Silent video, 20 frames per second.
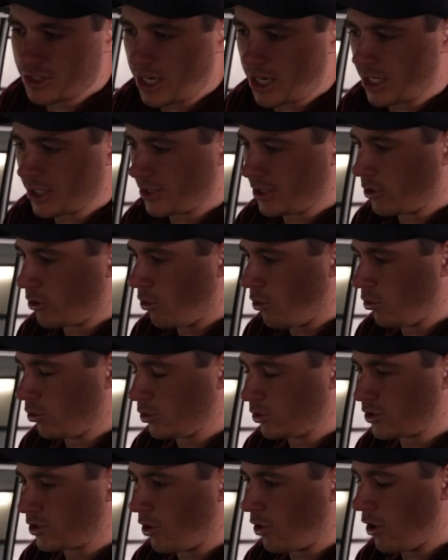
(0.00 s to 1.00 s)
charging all
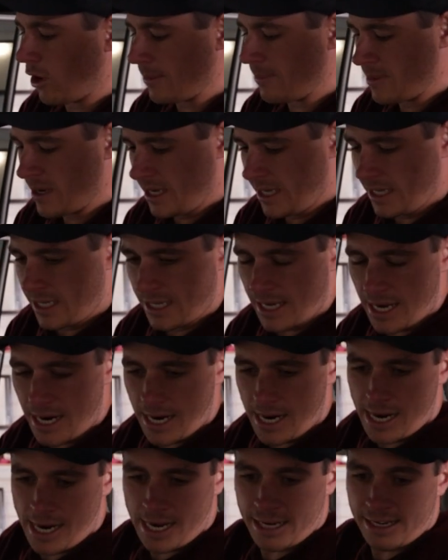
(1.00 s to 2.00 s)
the time.
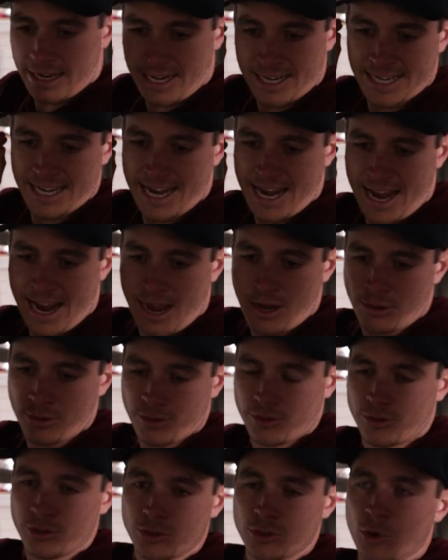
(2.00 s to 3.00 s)
And now
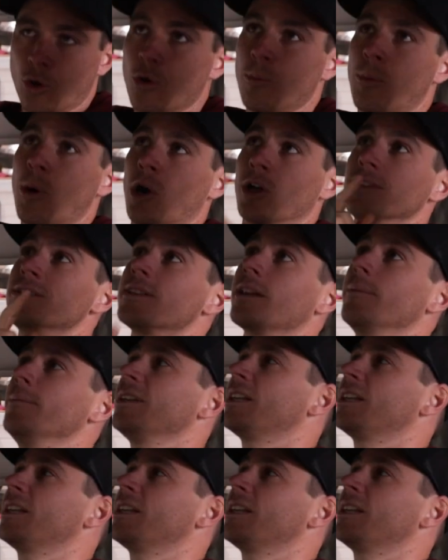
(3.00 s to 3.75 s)
the door pods. Let